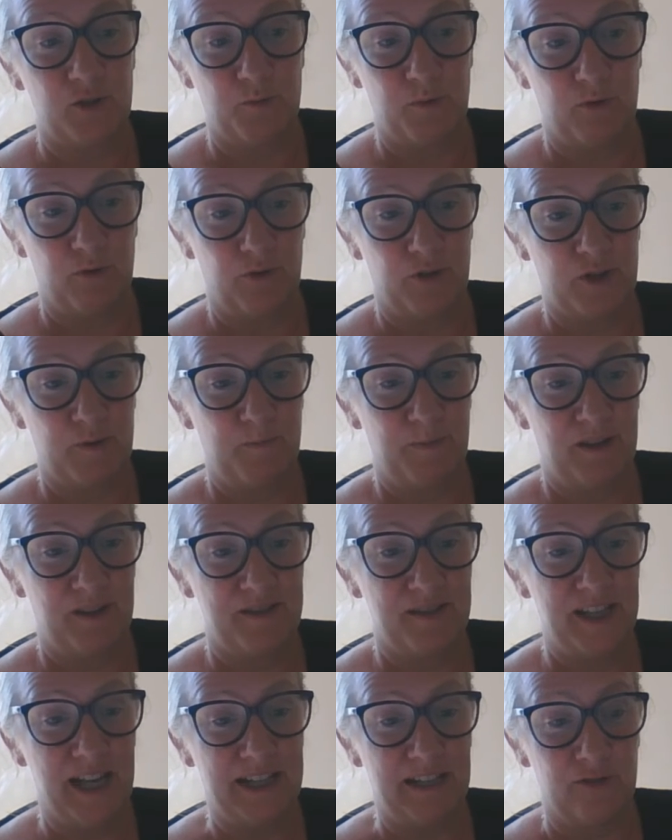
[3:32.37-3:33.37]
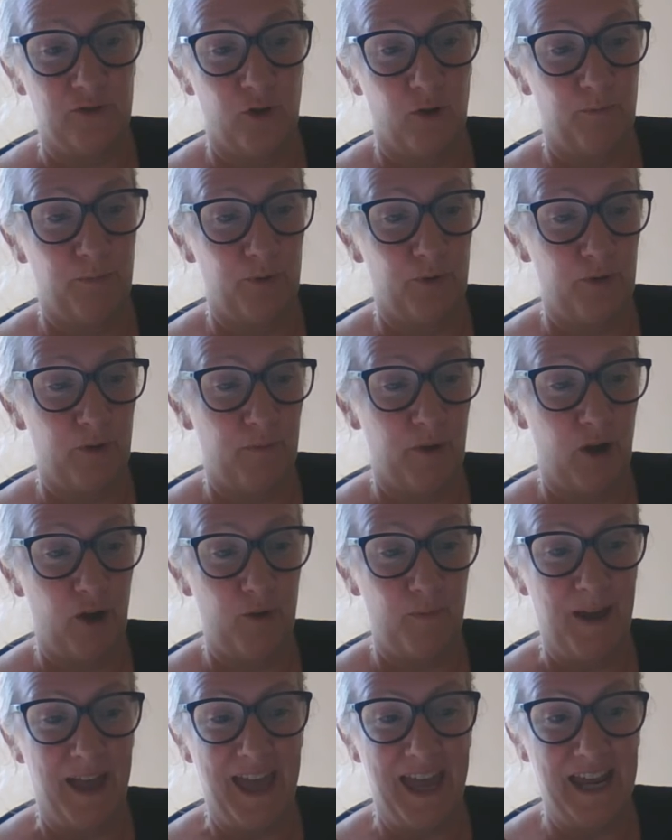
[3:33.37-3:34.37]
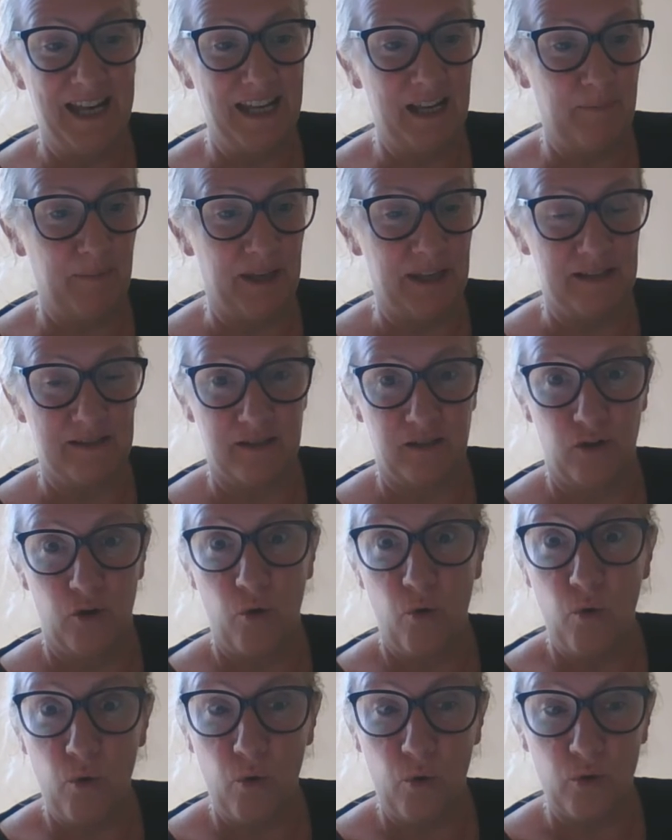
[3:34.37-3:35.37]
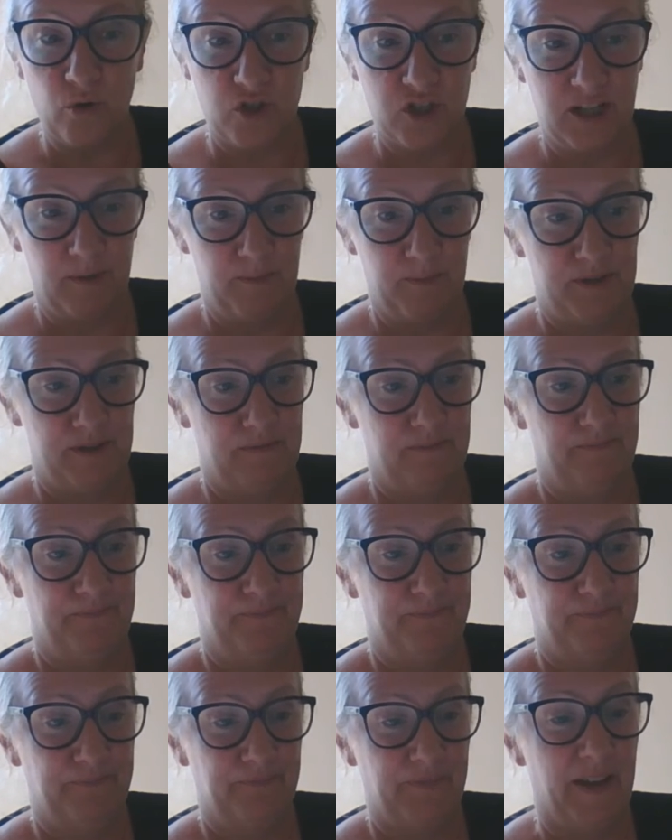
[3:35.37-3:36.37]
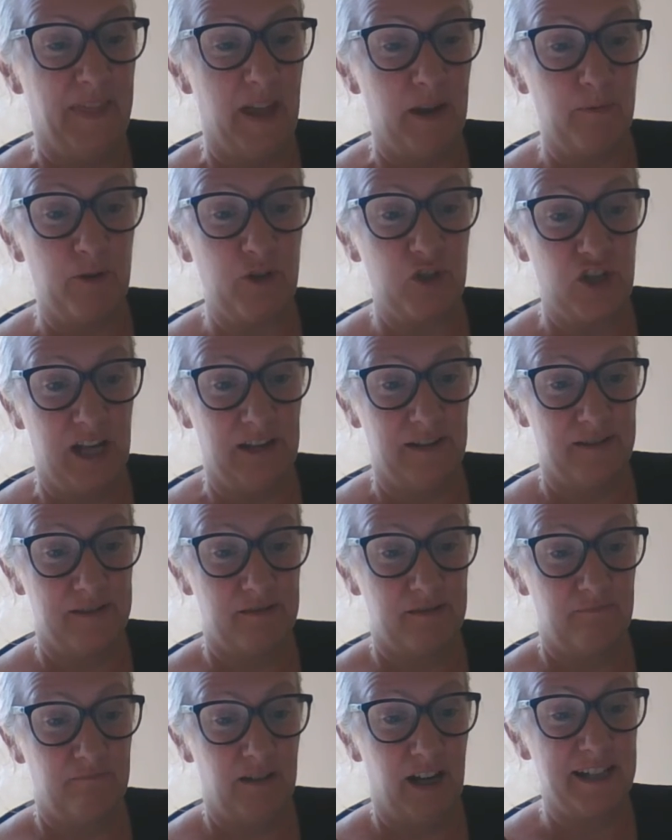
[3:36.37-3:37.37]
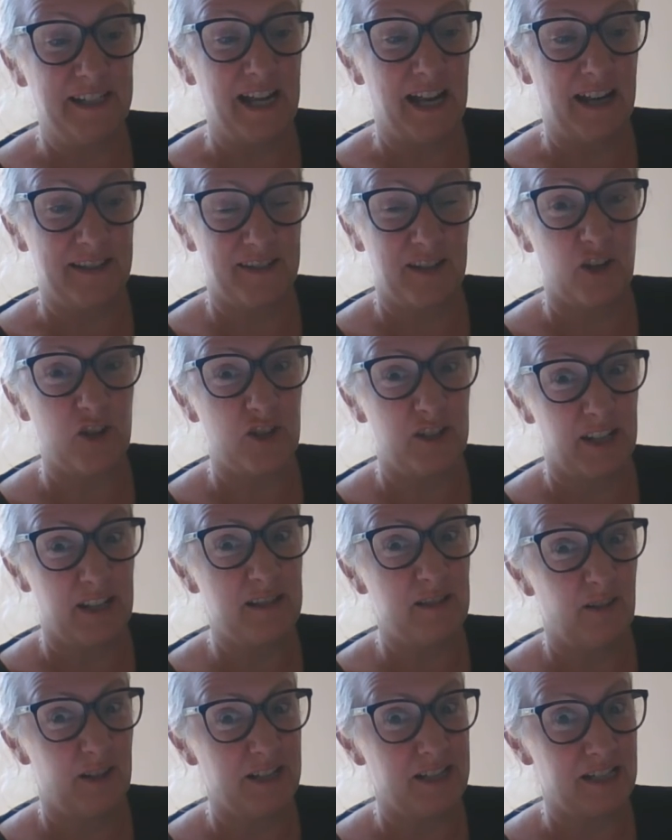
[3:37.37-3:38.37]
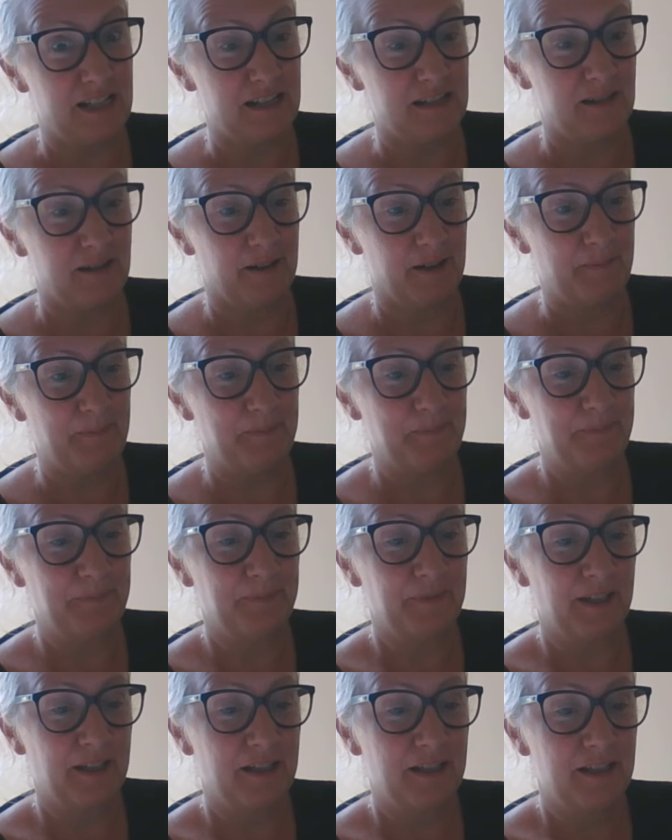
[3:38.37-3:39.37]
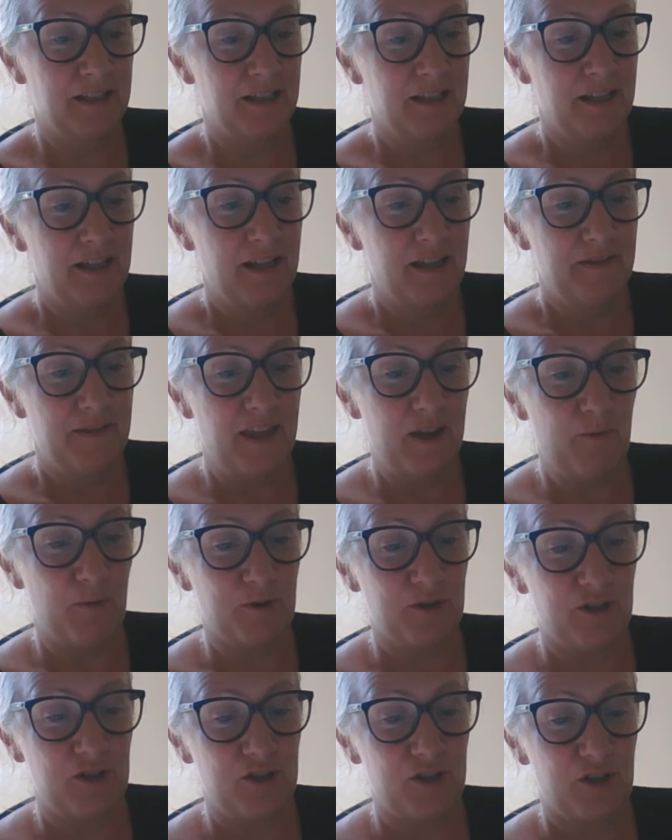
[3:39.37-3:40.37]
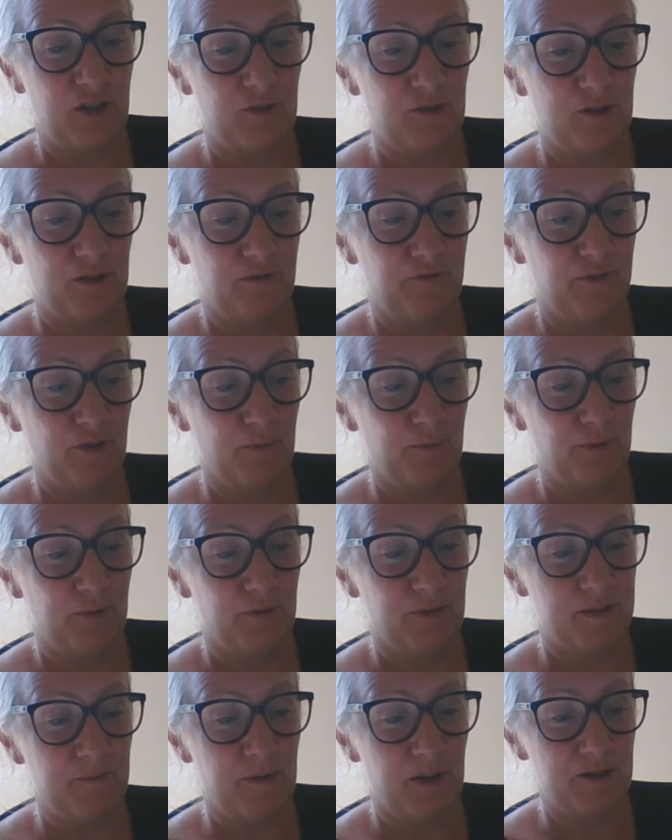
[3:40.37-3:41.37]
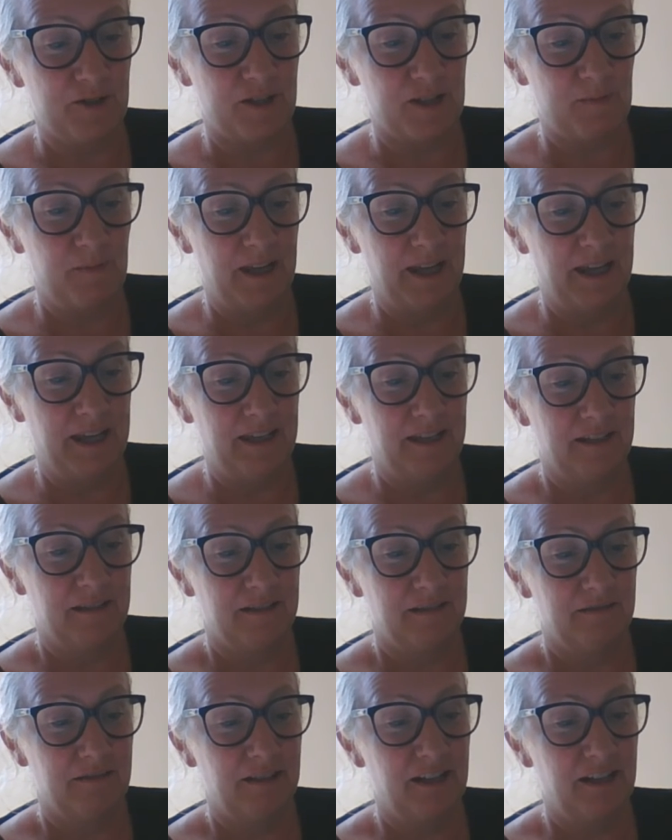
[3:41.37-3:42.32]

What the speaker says: were cross because Dad had not brought them home any pizza or chips. They were jealous I'd had such an exciting time. They wanted to go to the football as much as me, and